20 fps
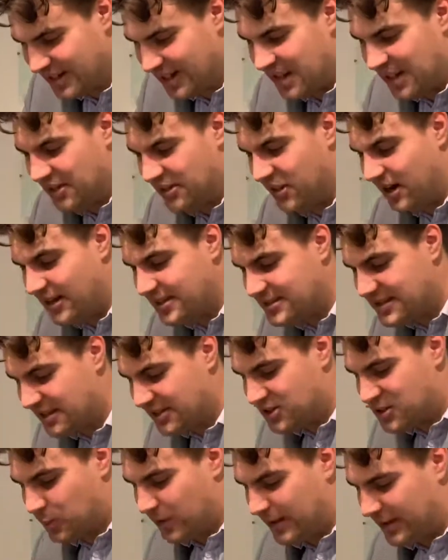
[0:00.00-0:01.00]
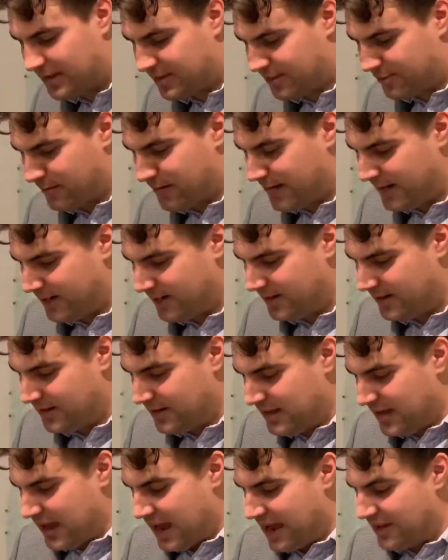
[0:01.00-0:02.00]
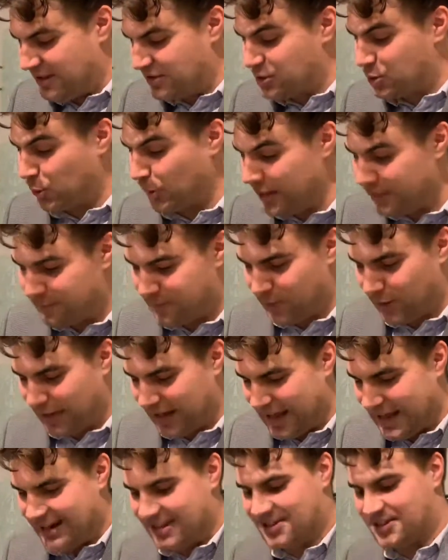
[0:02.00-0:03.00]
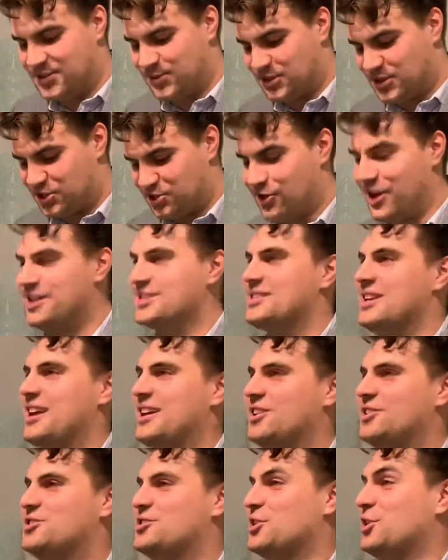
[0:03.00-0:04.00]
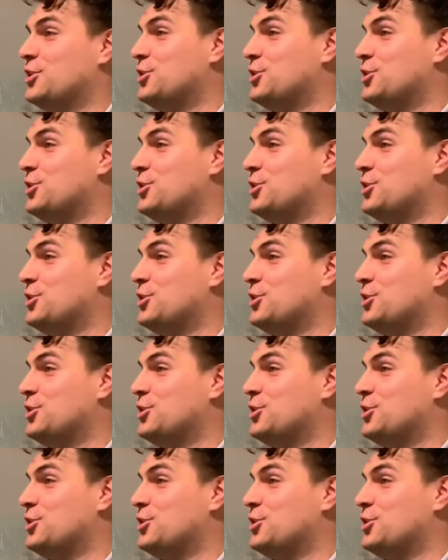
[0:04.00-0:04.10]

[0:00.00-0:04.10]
in 1923, and then 24 later was translated to